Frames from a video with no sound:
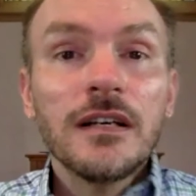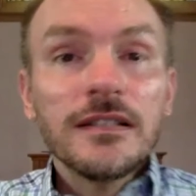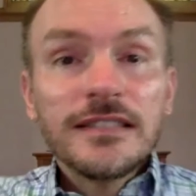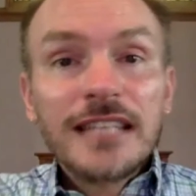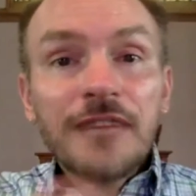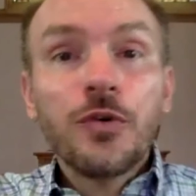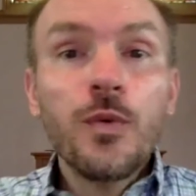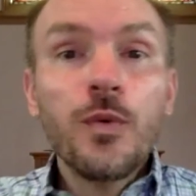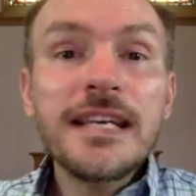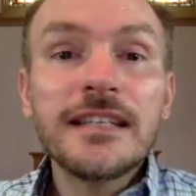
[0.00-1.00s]
several
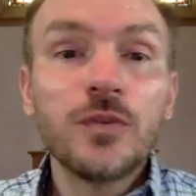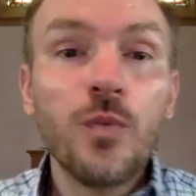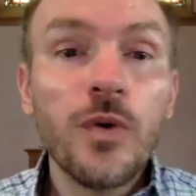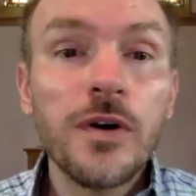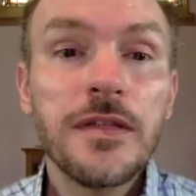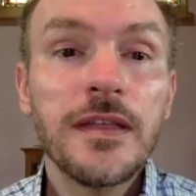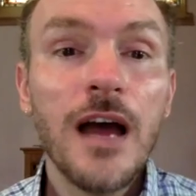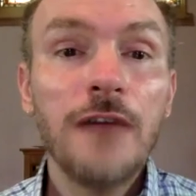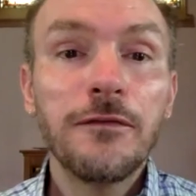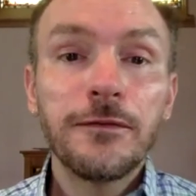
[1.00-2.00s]
weeks worth
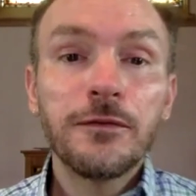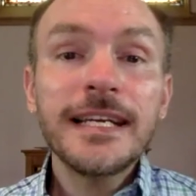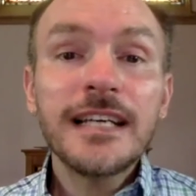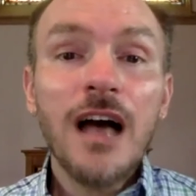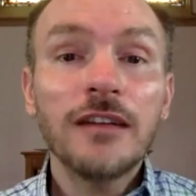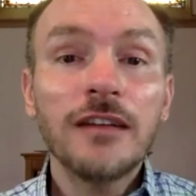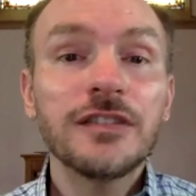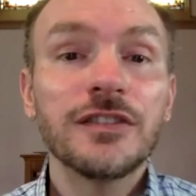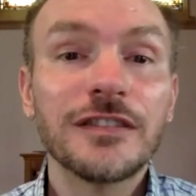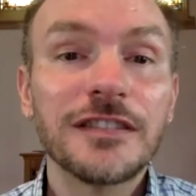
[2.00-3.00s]
of free
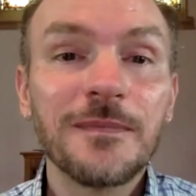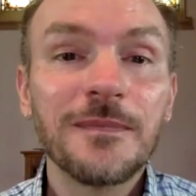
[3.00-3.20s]
concerts.